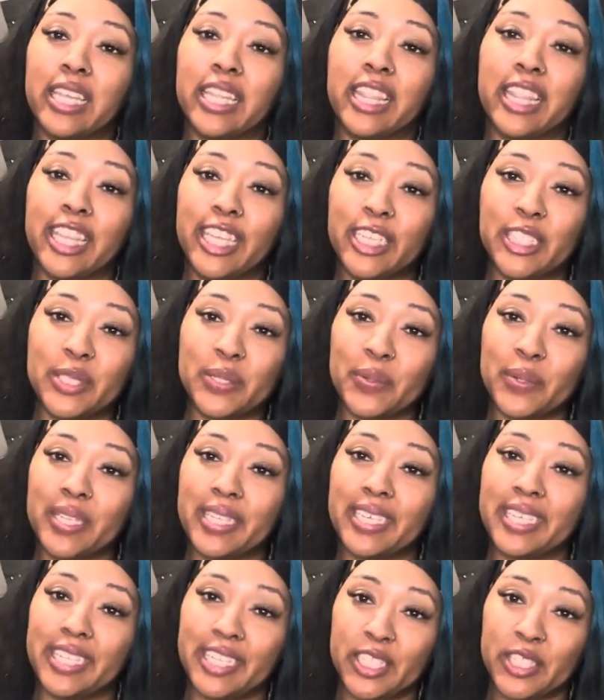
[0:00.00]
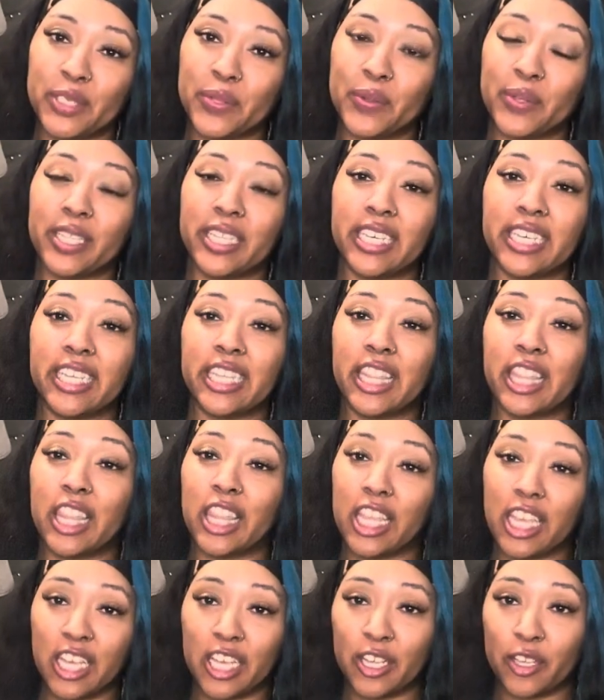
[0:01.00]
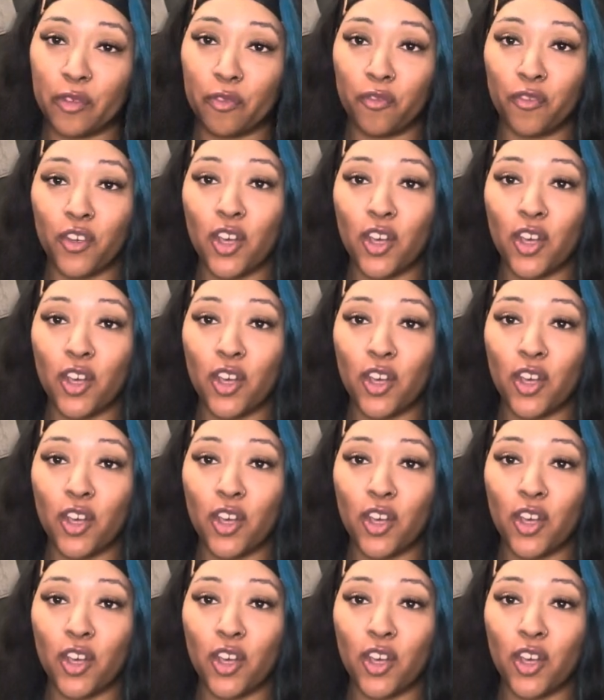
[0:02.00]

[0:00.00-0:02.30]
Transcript: literally, literally love